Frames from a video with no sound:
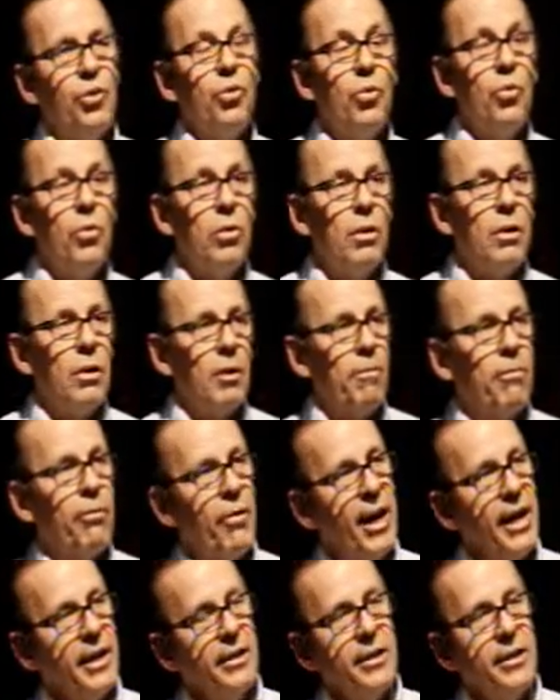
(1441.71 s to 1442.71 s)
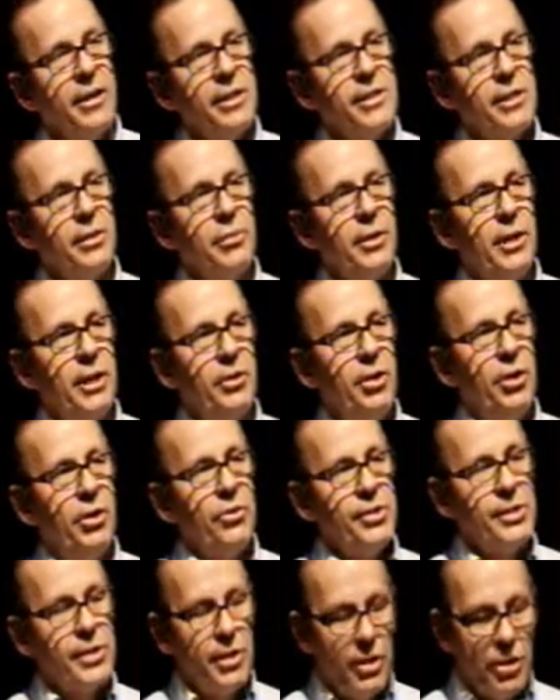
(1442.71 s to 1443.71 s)
tool or practice that we can
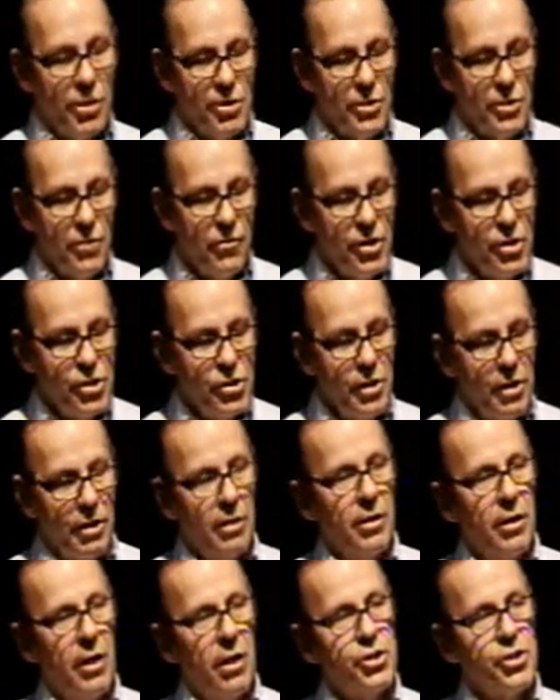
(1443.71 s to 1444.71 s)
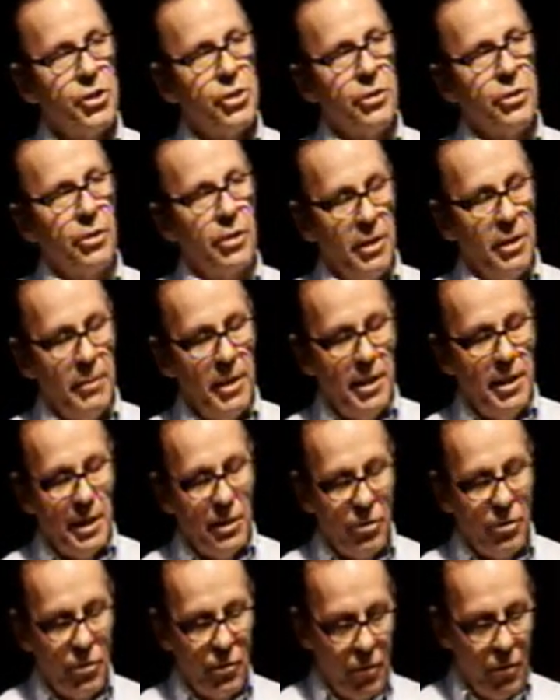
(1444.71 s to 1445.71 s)
use in conservation agriculture to limit
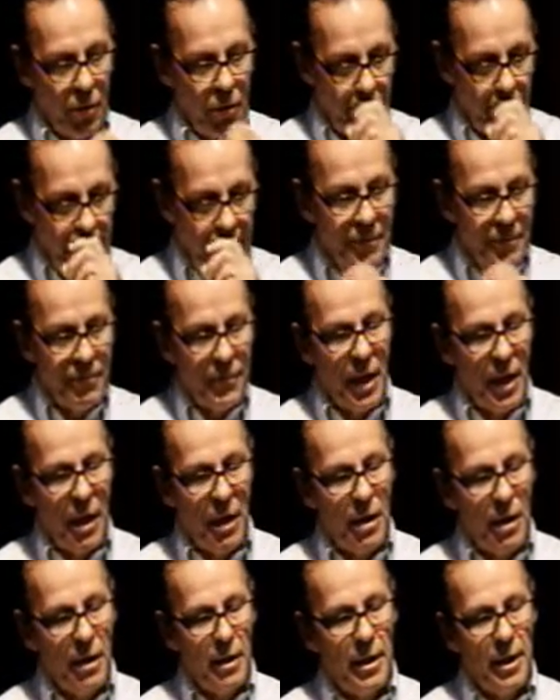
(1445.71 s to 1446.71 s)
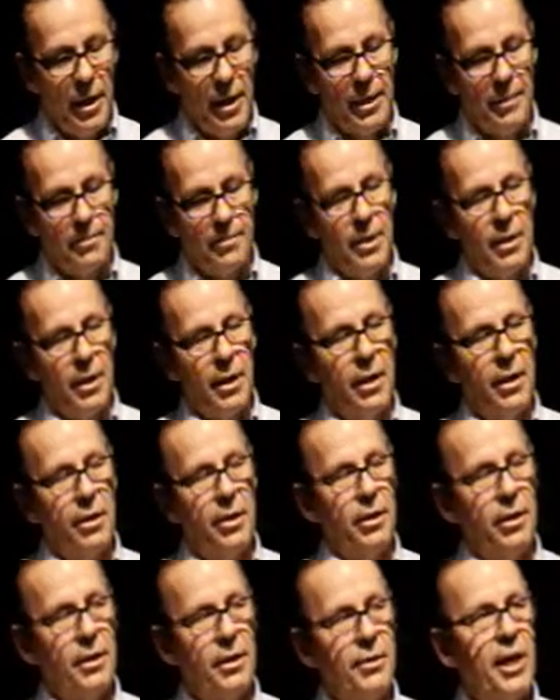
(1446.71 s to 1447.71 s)
N2O are
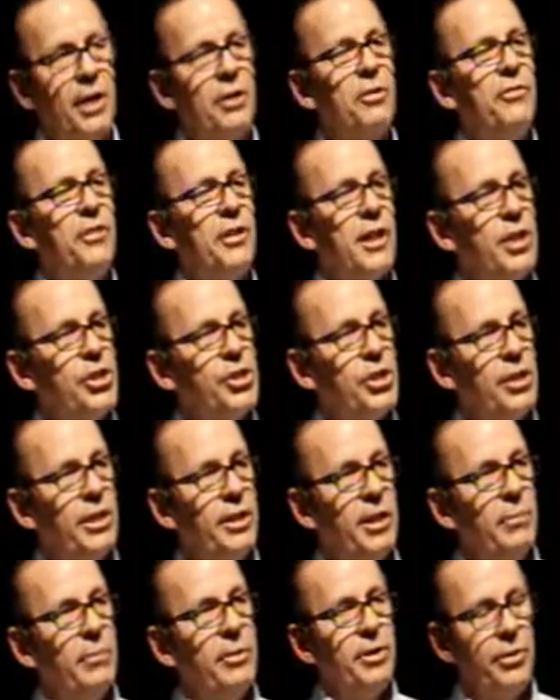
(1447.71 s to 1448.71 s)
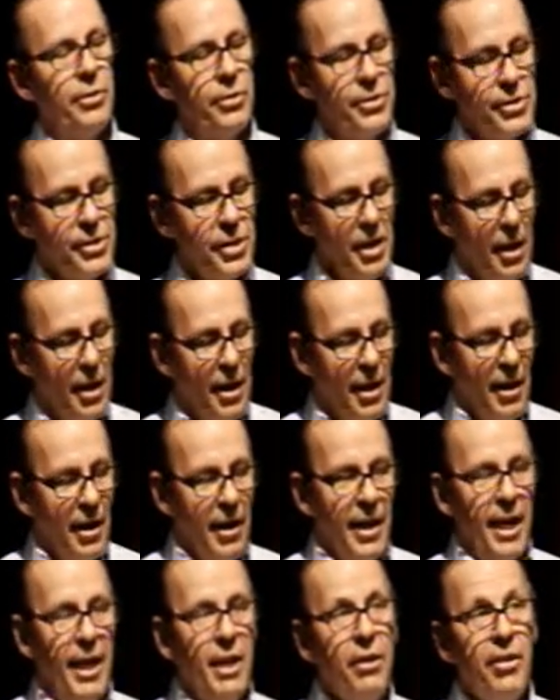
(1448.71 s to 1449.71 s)
nitrification inhibitors.
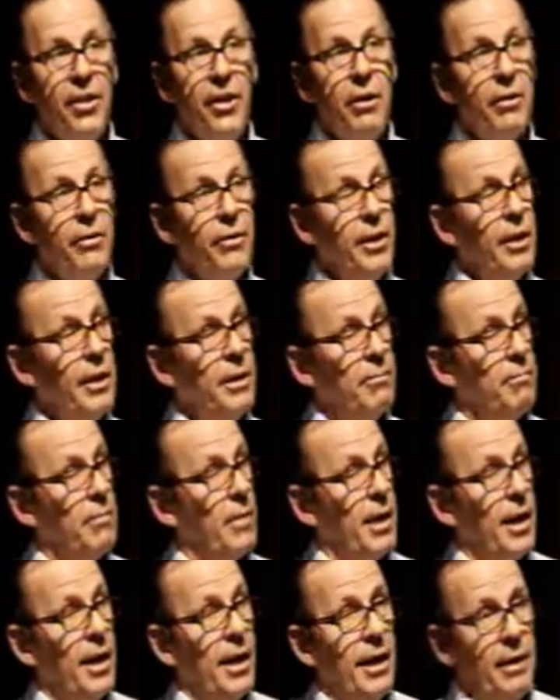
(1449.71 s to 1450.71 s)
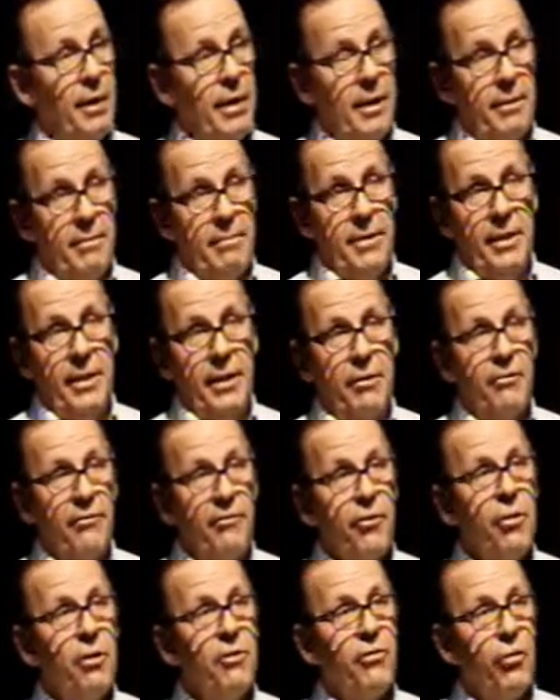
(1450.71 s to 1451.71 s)
In theory, they
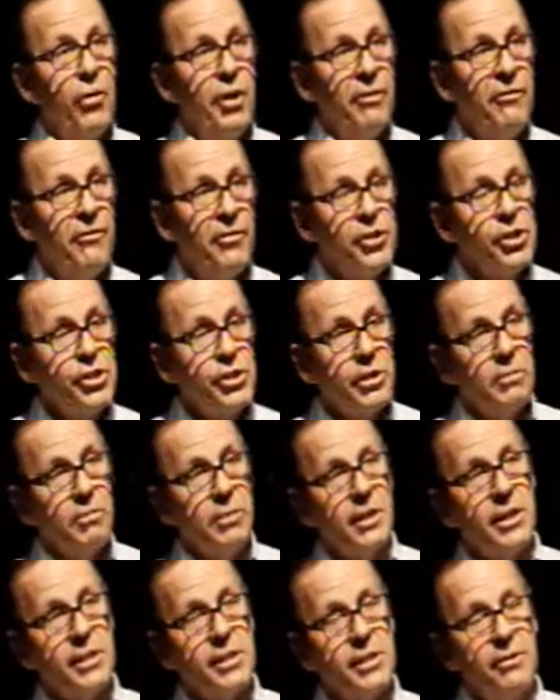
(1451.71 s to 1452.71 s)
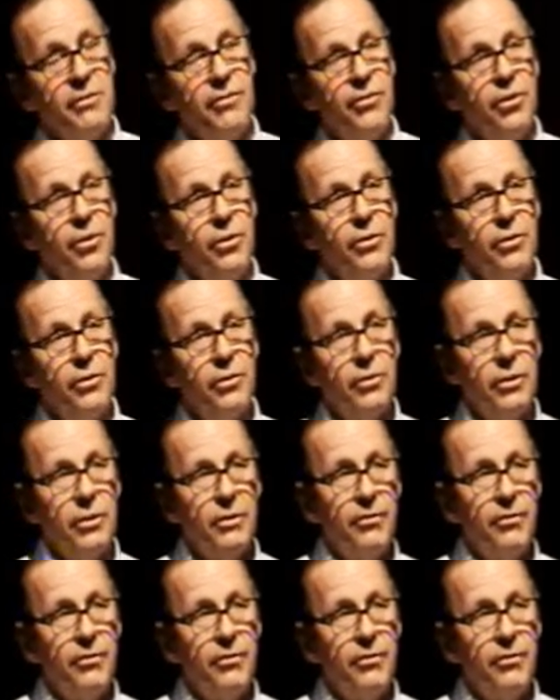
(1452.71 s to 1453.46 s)
are very, very efficient because if you